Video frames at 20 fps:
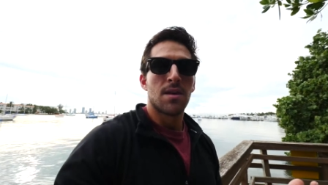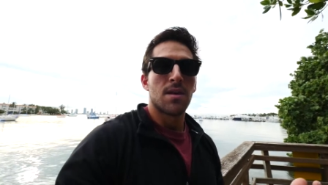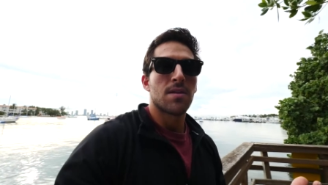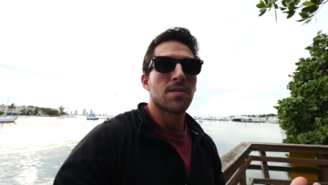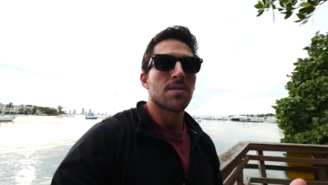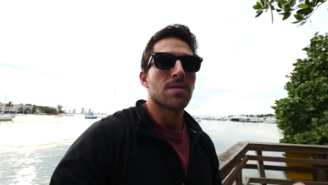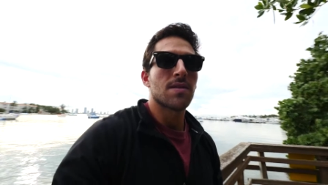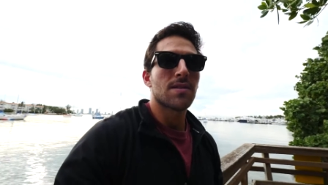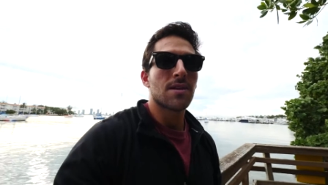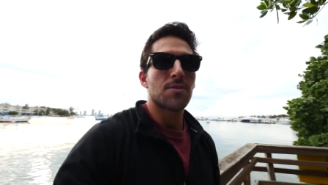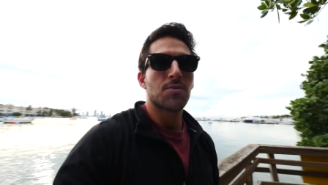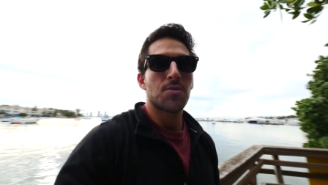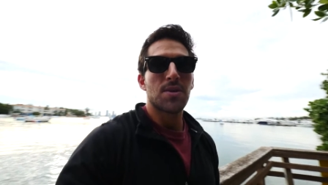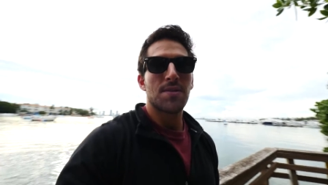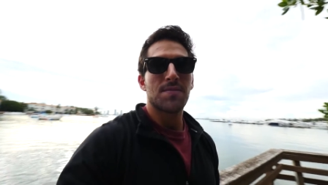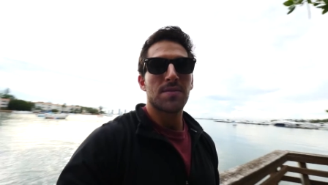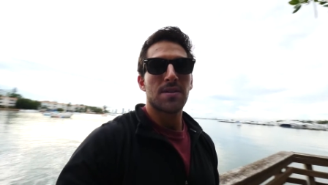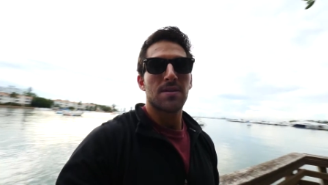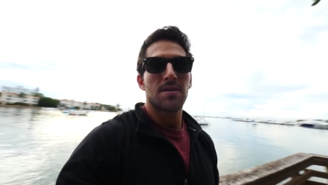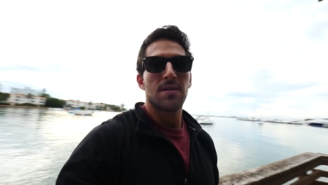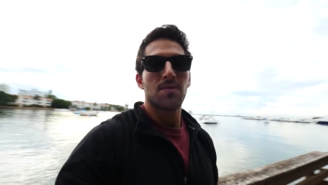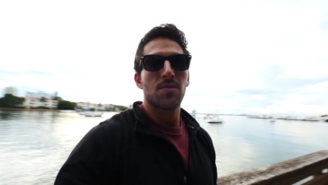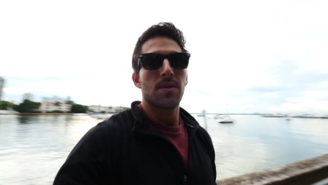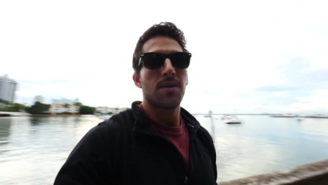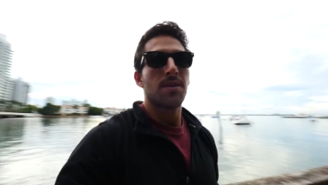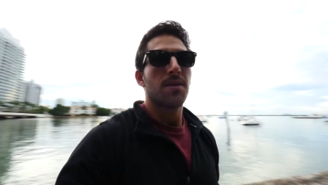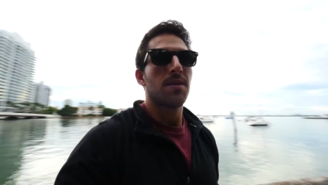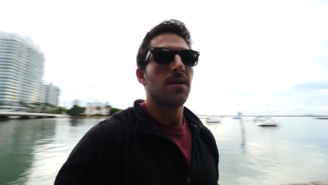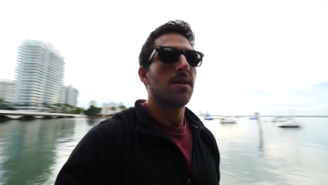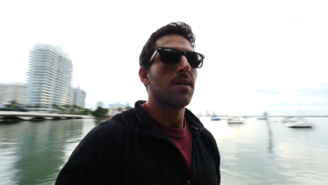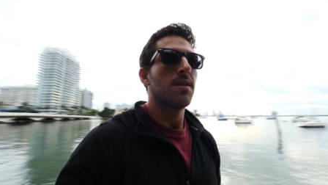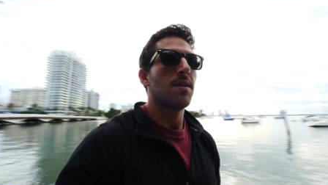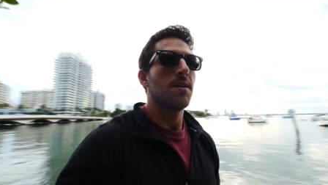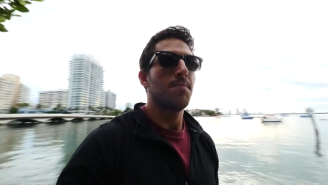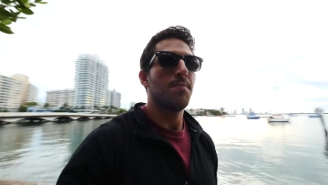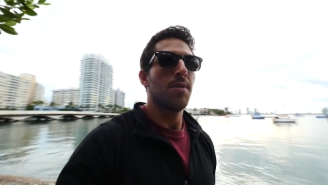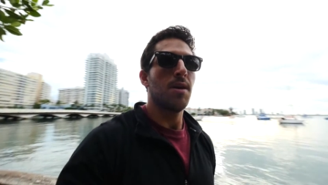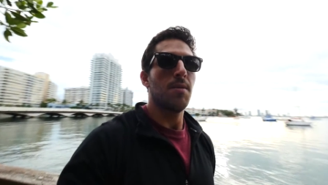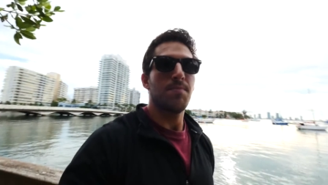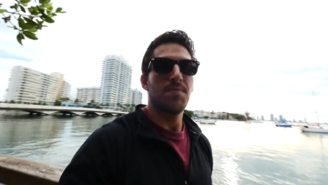So that's kind of what we have to contend with.
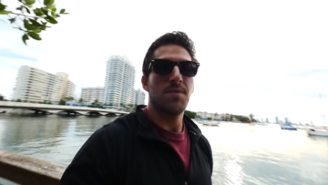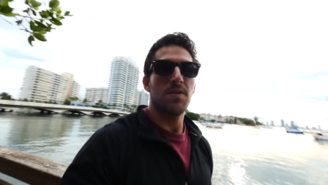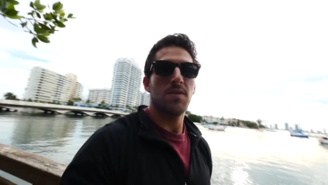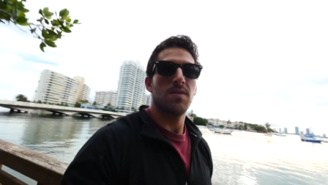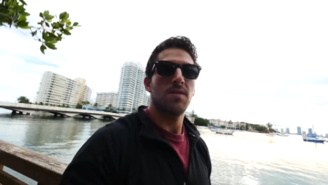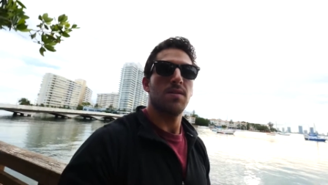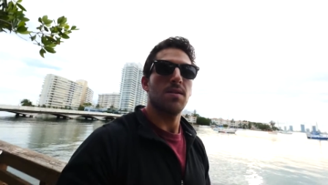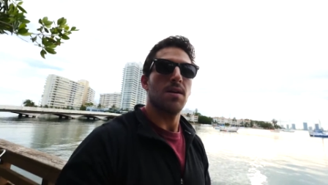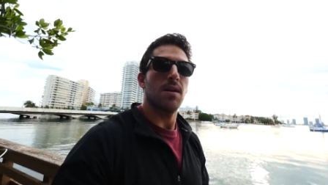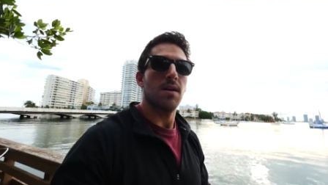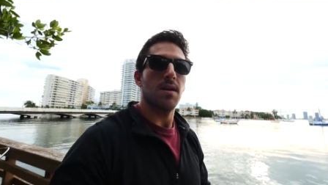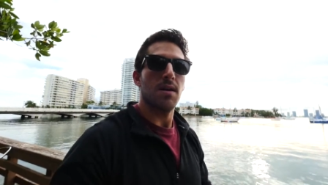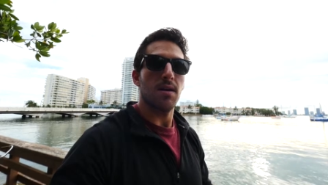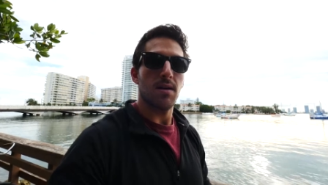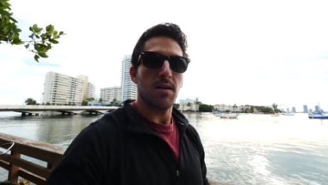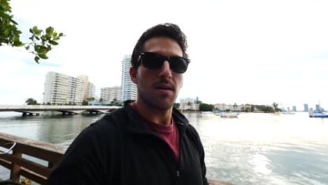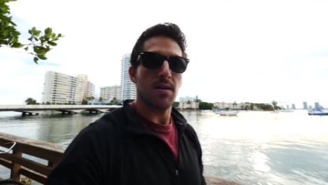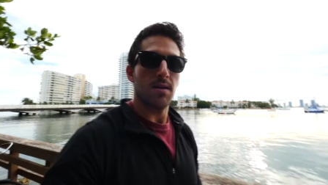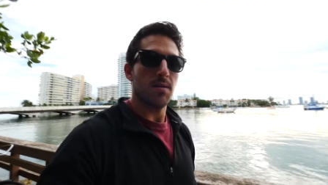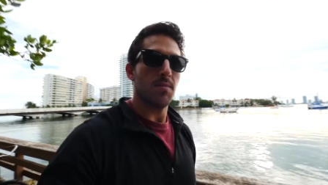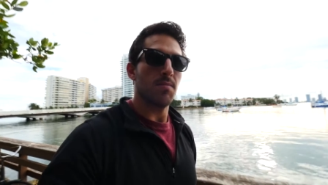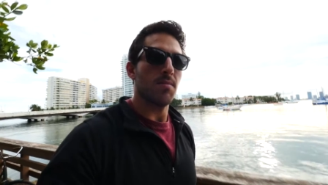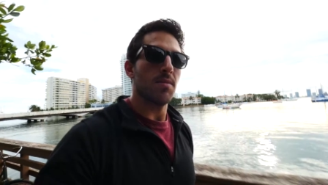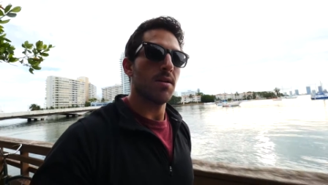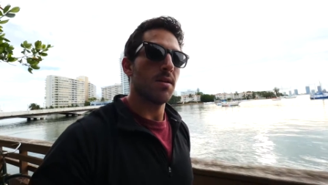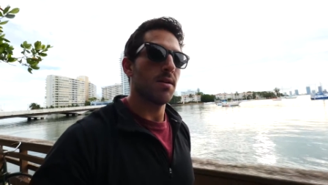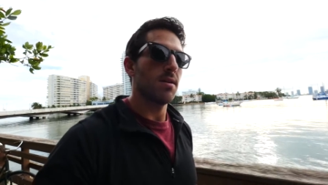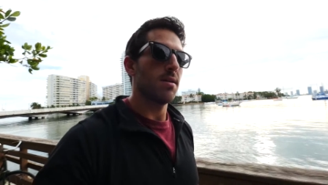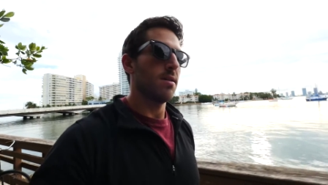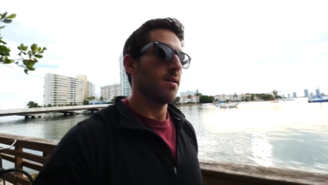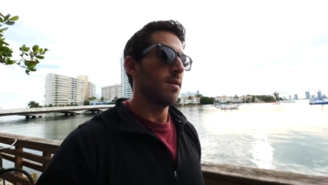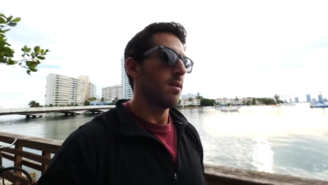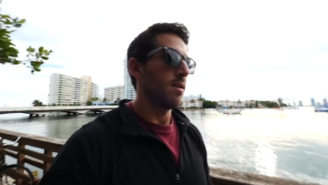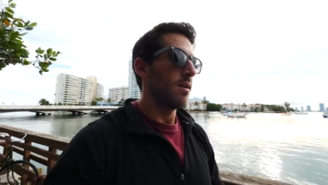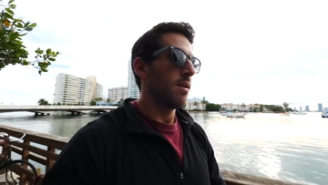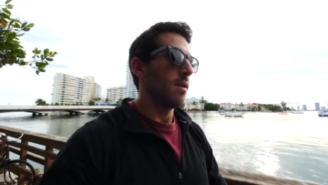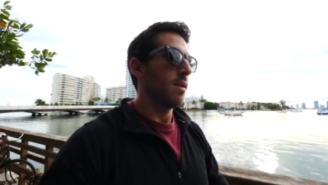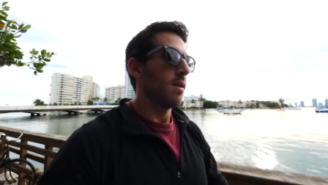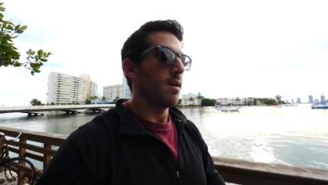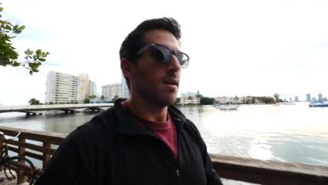Pumps
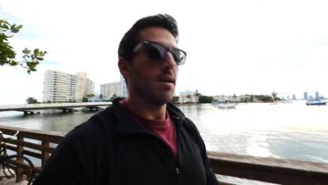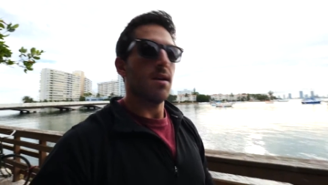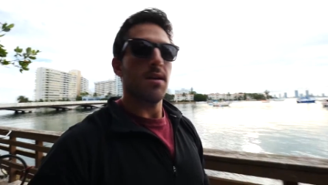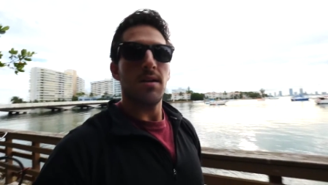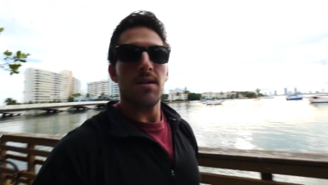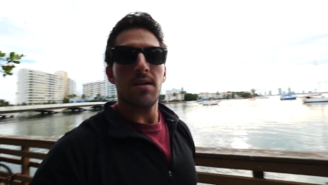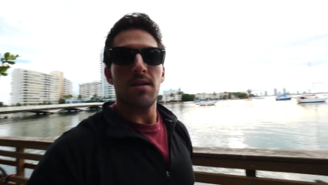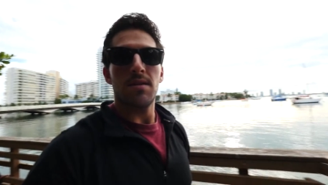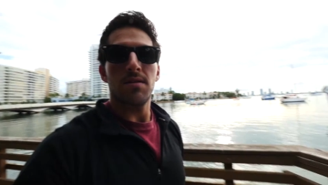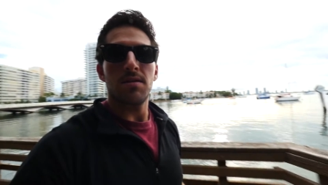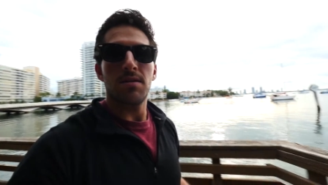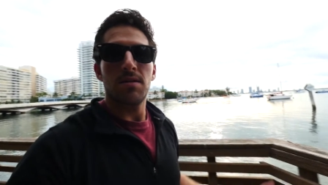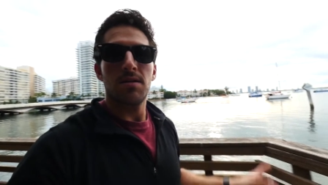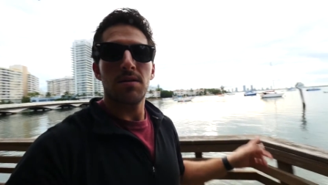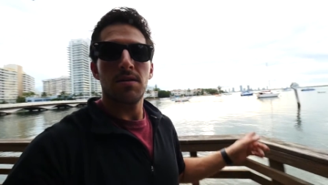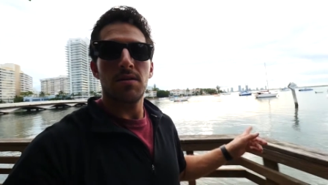and